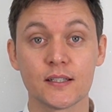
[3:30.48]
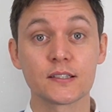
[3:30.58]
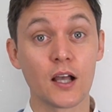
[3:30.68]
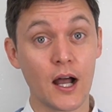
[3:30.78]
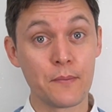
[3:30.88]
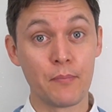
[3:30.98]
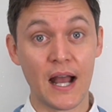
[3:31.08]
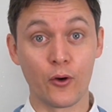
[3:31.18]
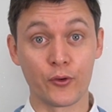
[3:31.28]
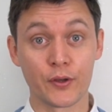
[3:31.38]

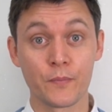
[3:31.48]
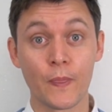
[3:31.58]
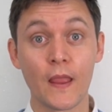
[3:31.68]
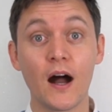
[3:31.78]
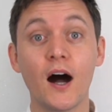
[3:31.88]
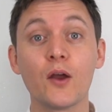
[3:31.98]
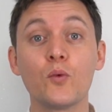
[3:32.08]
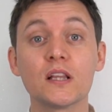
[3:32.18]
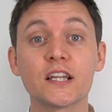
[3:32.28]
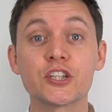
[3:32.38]
Time-bound. I
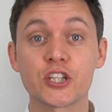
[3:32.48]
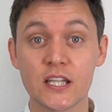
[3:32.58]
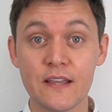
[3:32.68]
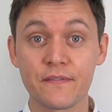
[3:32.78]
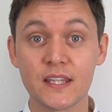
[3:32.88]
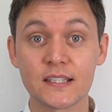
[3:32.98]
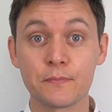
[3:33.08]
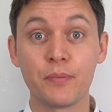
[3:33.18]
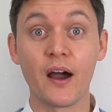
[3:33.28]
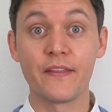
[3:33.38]
will achieve this
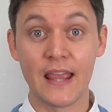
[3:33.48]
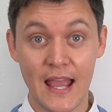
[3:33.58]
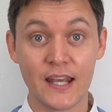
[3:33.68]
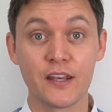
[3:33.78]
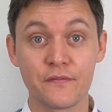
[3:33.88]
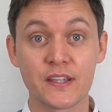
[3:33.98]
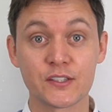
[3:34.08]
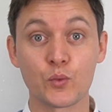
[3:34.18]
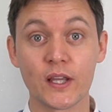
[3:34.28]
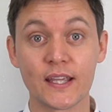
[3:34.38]
by the end of
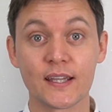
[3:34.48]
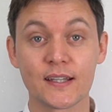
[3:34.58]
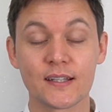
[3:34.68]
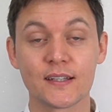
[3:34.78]
this week.